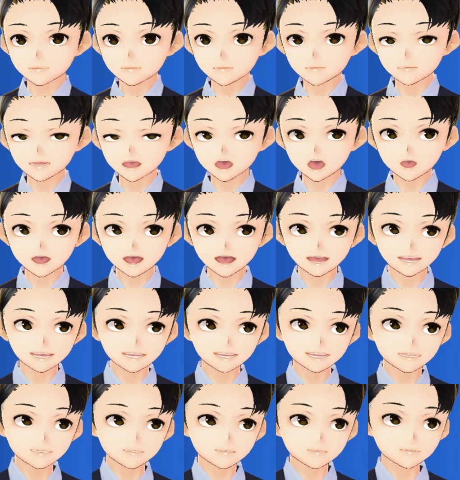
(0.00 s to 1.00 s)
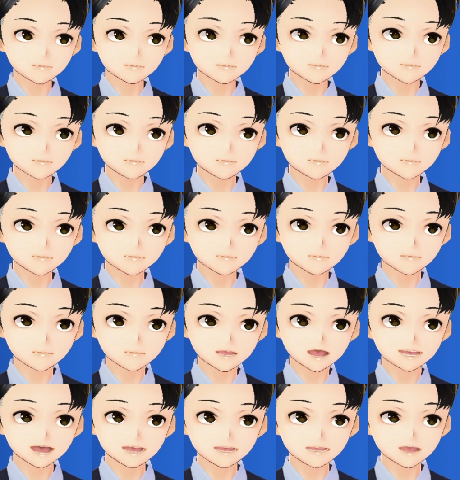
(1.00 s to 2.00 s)
Okay,
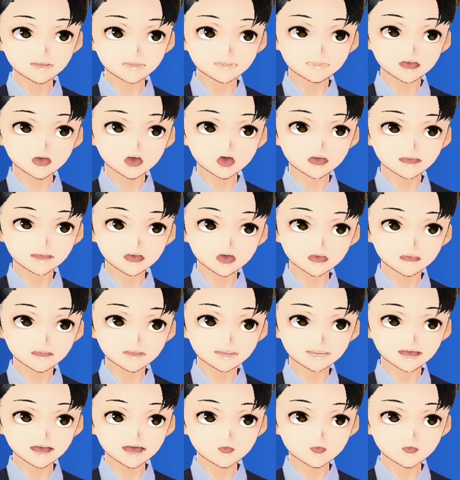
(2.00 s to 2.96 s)
now let's go to our next